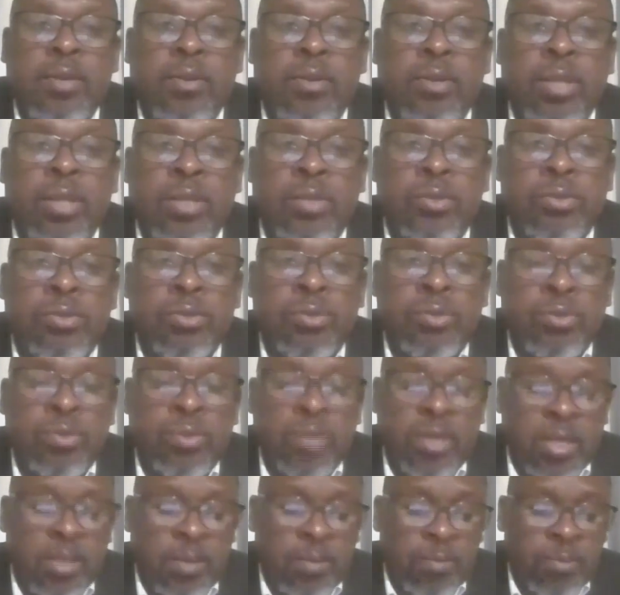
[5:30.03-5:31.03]
in order
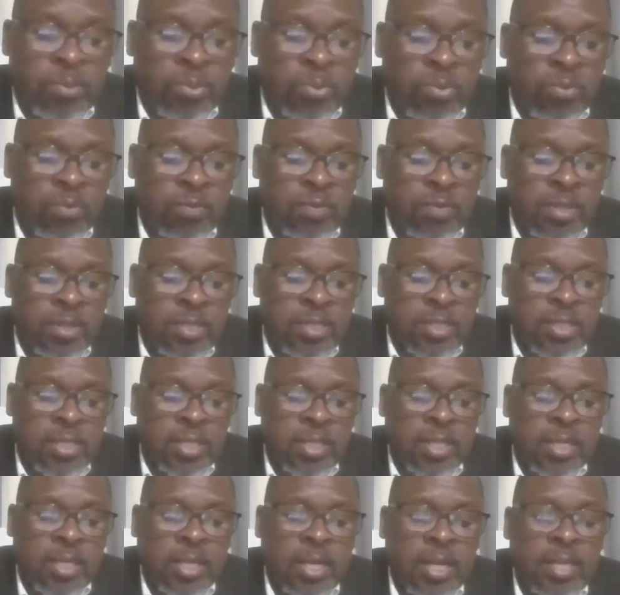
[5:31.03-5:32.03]
to improve
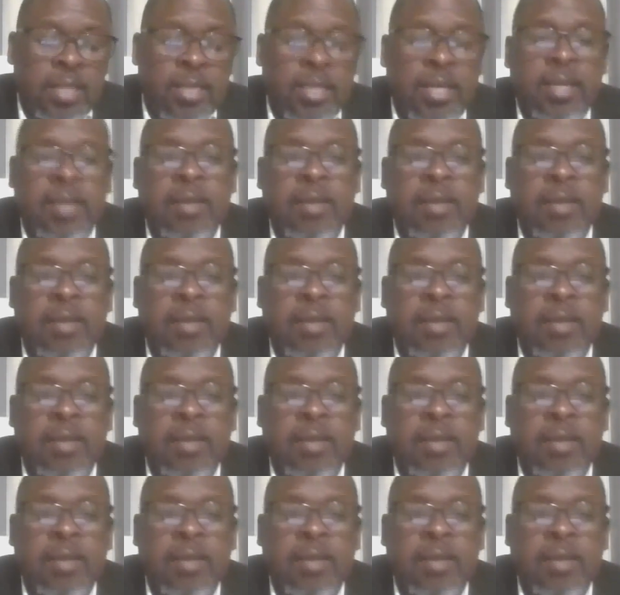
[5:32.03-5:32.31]
this reading.